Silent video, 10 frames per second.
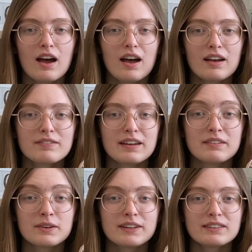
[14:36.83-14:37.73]
a
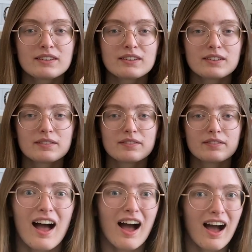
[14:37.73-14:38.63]
favorite.
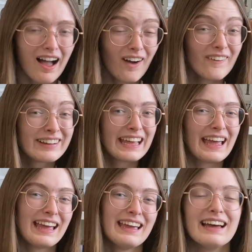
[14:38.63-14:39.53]

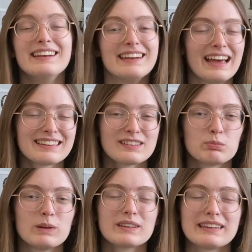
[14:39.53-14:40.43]
Okay, next
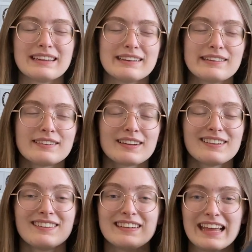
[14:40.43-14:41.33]
book is
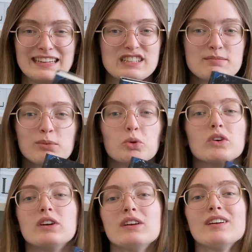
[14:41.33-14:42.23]

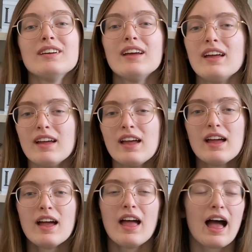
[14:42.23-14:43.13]
Legendborn.
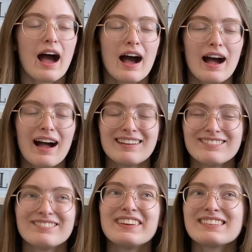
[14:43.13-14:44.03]

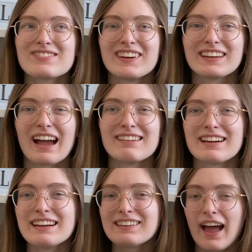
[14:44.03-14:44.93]
This book, I read
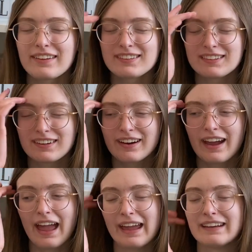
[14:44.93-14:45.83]
it last year
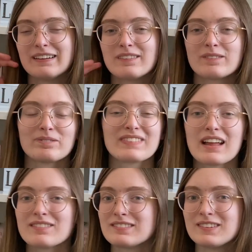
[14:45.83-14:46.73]
and
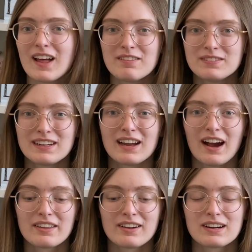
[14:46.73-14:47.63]
loved it. I
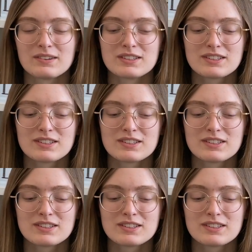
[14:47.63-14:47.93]
thought it was